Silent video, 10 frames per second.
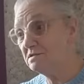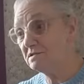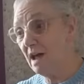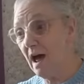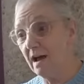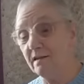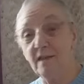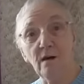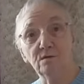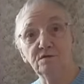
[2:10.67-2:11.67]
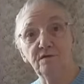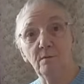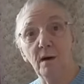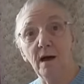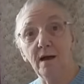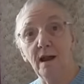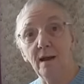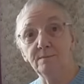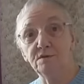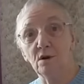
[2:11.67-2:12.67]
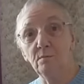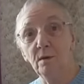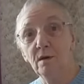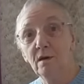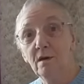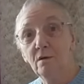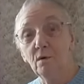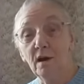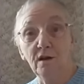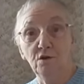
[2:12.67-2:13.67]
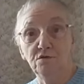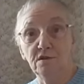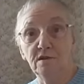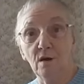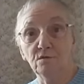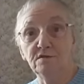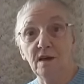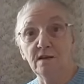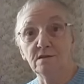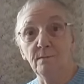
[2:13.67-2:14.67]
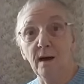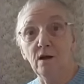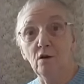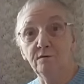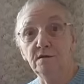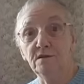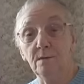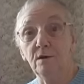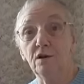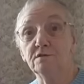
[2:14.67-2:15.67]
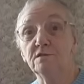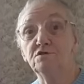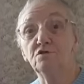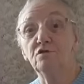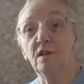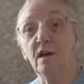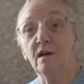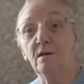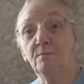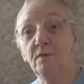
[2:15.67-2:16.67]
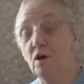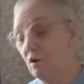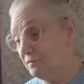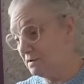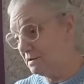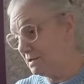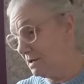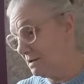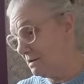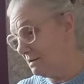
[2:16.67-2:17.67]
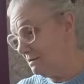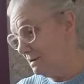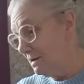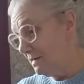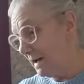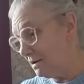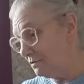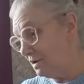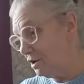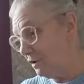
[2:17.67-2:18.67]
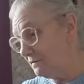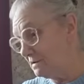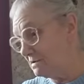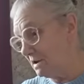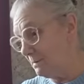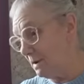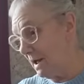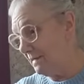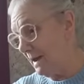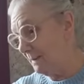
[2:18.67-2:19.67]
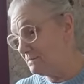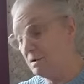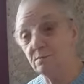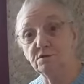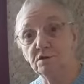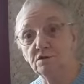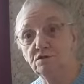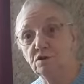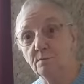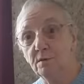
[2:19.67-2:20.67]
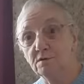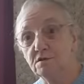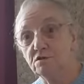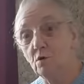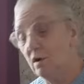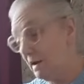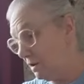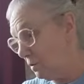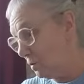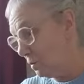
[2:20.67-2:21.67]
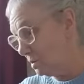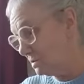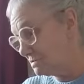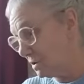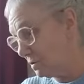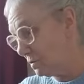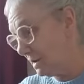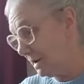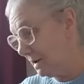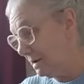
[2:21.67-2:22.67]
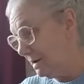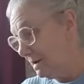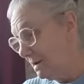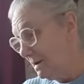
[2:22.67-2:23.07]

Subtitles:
stand that was for my laptop when I used it downstairs on my coffee table, because I stood that on the coffee table, and the laptop was on top because it's all little holes all in,